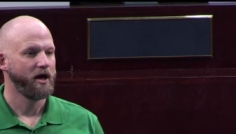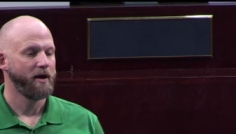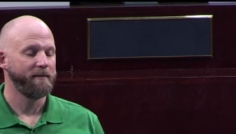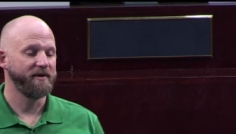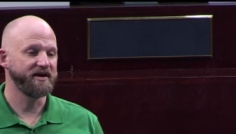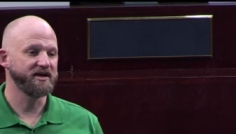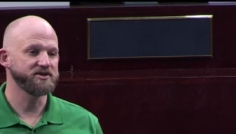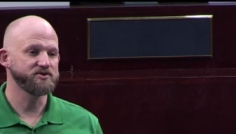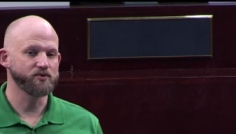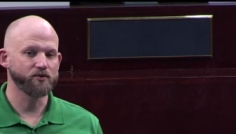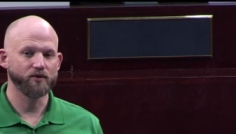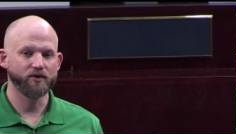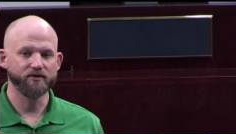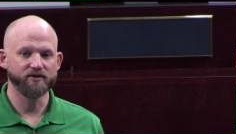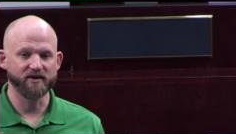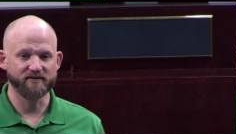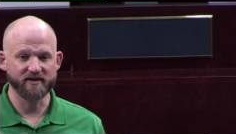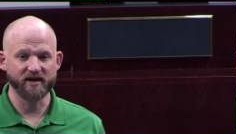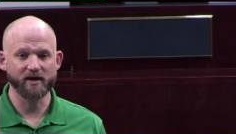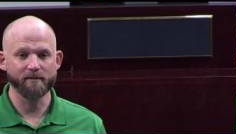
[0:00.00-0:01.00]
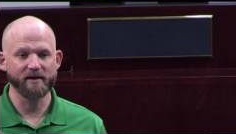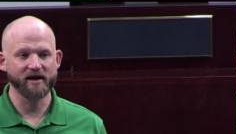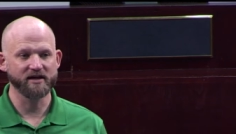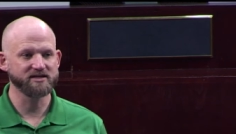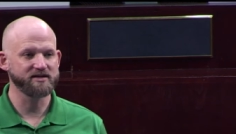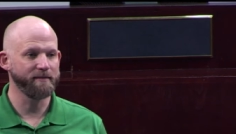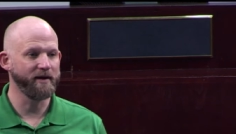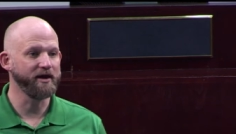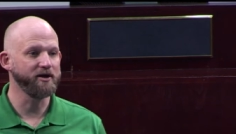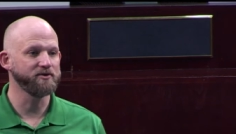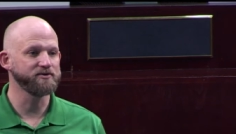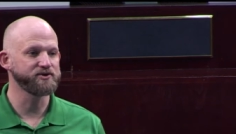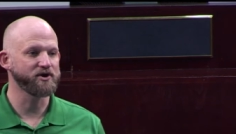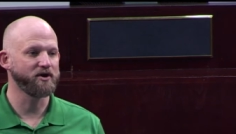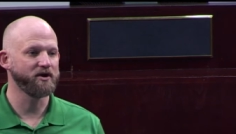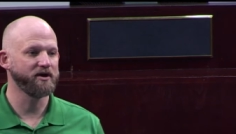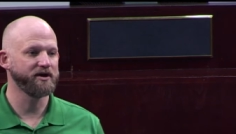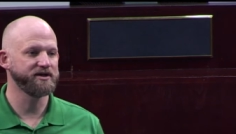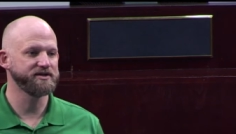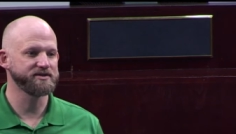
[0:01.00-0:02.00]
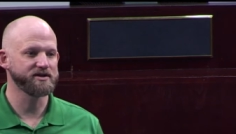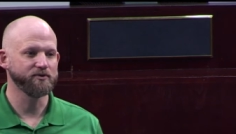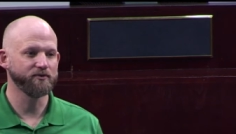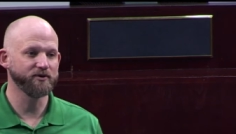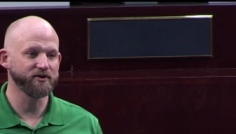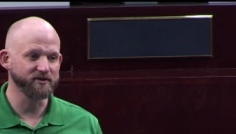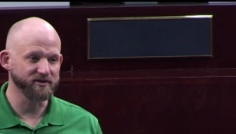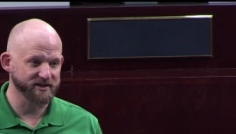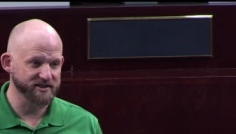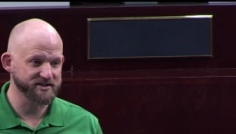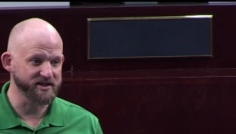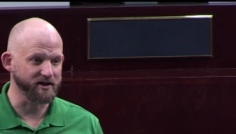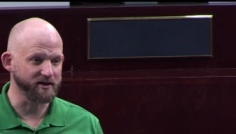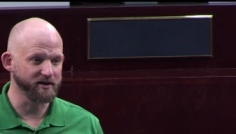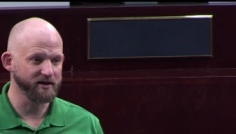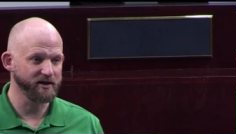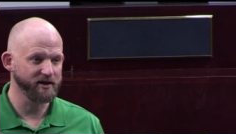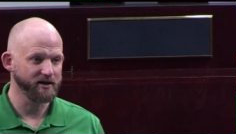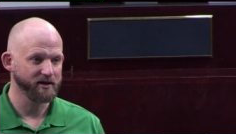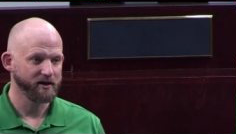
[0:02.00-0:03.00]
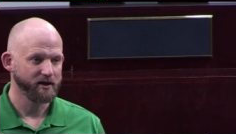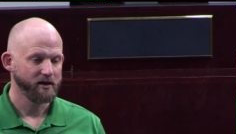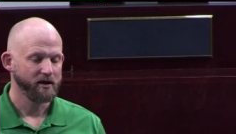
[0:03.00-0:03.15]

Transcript: Because the thing about tomatoes are is realistically,